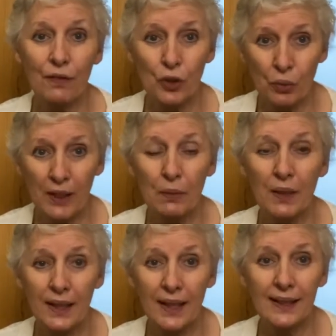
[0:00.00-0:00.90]
for
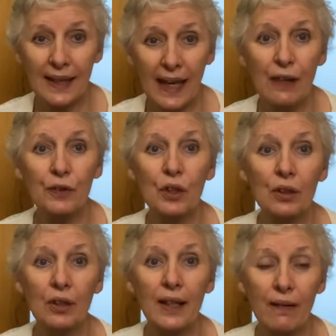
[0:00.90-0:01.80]
21 days after
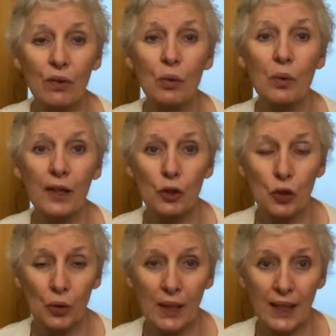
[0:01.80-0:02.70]
your level 1
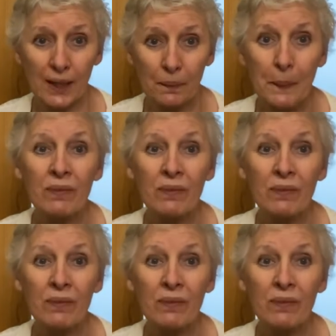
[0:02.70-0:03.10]
training.